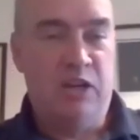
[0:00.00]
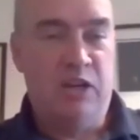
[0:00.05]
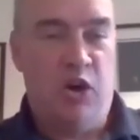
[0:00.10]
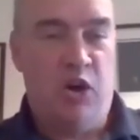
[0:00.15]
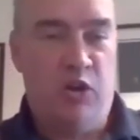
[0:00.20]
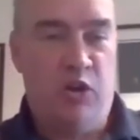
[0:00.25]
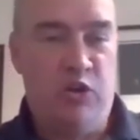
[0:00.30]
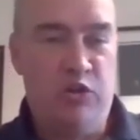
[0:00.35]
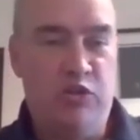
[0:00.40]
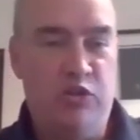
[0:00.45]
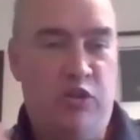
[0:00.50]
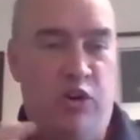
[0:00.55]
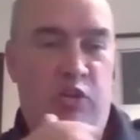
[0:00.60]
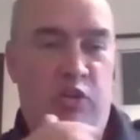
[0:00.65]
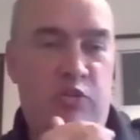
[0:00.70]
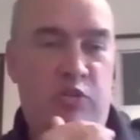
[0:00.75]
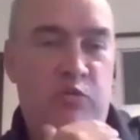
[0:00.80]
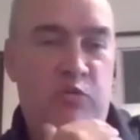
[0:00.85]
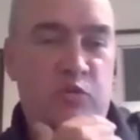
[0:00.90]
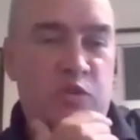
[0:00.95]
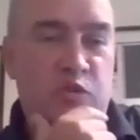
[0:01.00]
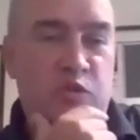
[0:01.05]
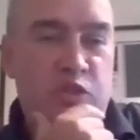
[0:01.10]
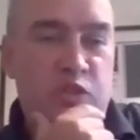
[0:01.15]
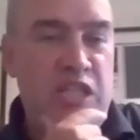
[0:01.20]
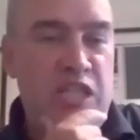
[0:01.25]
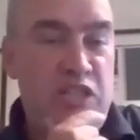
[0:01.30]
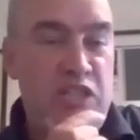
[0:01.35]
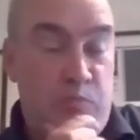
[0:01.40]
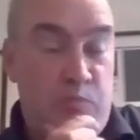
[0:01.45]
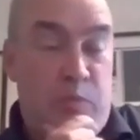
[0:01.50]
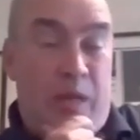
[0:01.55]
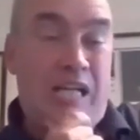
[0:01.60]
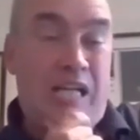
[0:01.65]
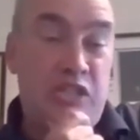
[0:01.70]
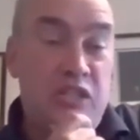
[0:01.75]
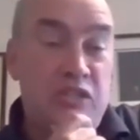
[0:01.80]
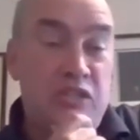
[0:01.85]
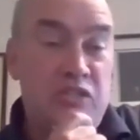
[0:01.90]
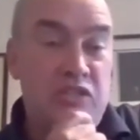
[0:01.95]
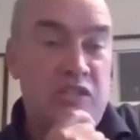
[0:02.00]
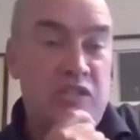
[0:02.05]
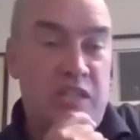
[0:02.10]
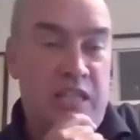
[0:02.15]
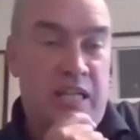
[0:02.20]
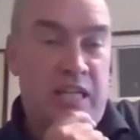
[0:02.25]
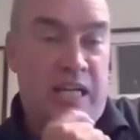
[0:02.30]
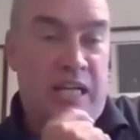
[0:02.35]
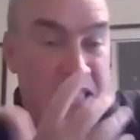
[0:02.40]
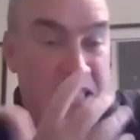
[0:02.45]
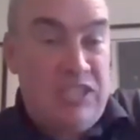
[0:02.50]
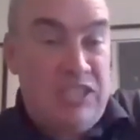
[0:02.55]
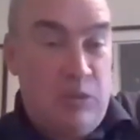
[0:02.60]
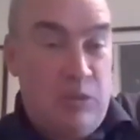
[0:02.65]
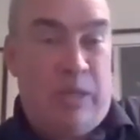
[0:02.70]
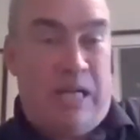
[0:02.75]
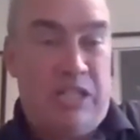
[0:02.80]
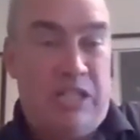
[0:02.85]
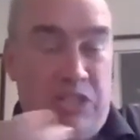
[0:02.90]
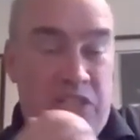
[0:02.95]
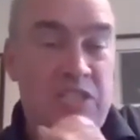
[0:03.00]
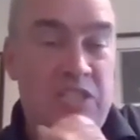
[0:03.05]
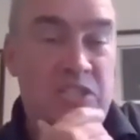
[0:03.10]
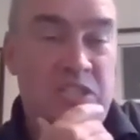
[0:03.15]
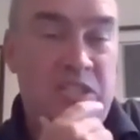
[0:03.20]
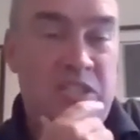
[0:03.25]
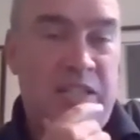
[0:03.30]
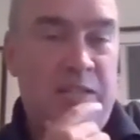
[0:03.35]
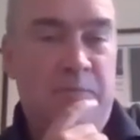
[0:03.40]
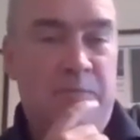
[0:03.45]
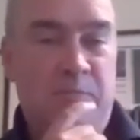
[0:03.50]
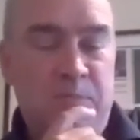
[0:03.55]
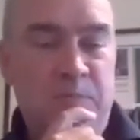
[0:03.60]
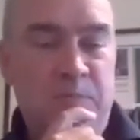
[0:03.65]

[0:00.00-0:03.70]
on these passions that you had? It's a passion, isn't it?